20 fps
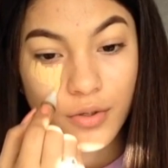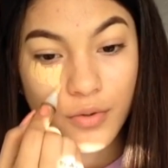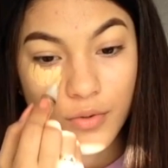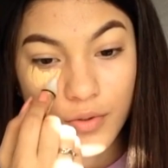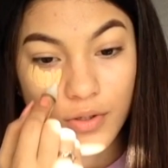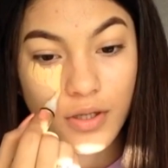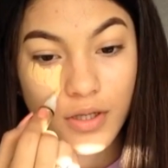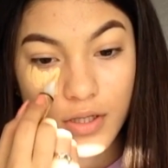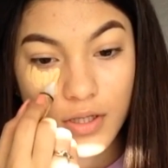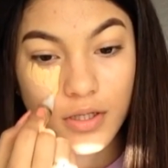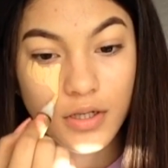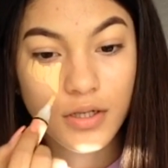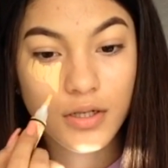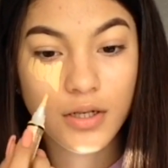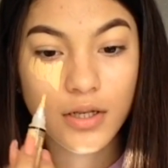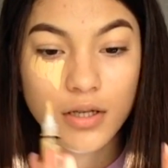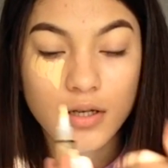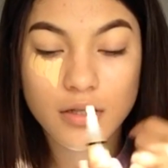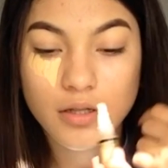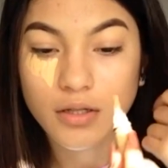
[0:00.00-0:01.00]
Go ahead and
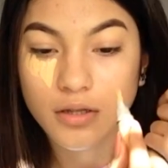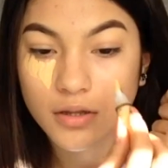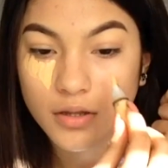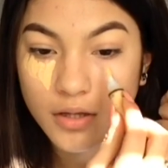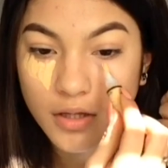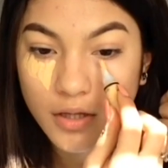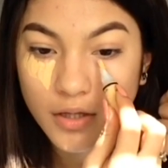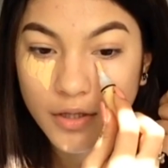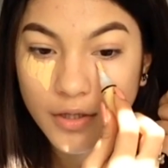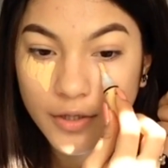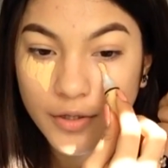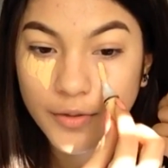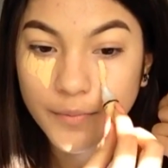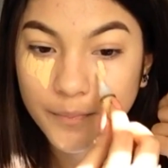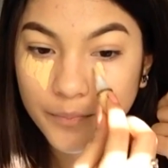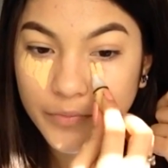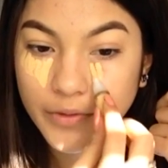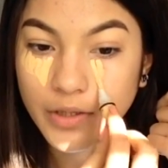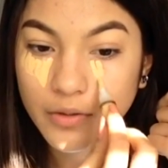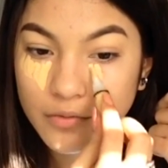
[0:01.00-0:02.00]
add that there.
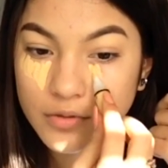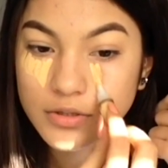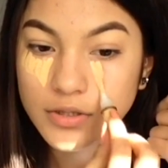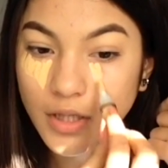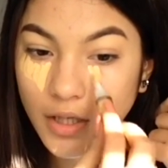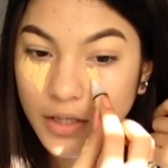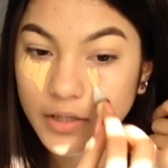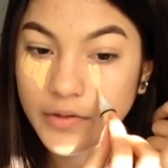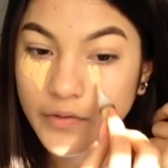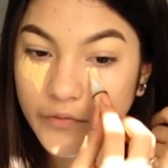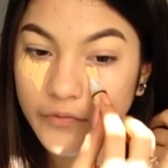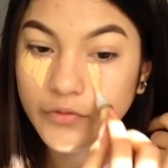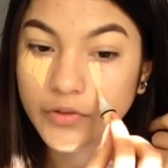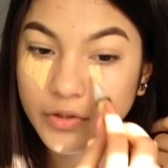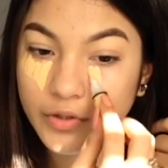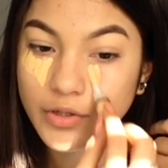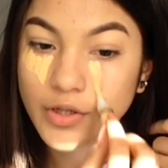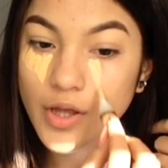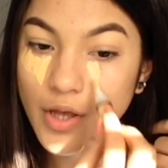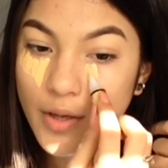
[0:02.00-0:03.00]
That was kind of a
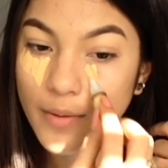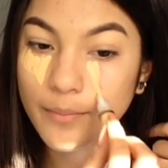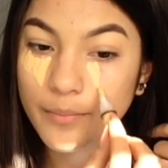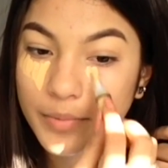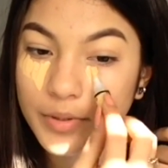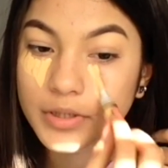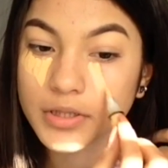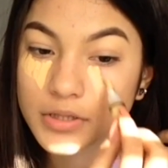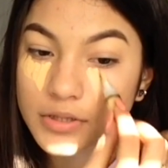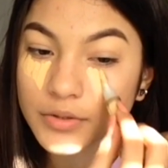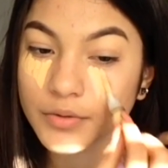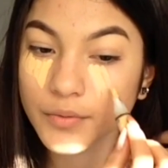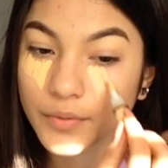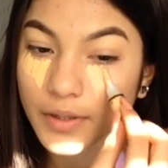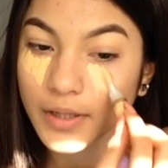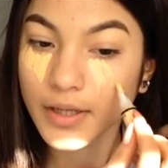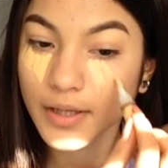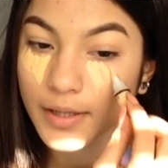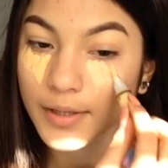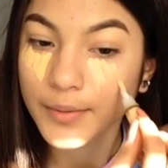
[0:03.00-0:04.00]
lot, but it's
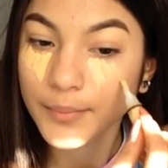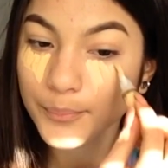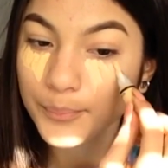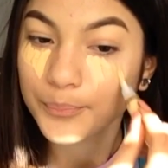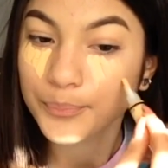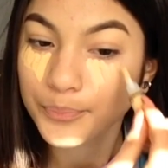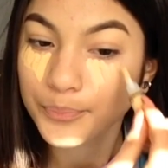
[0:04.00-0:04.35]
okay.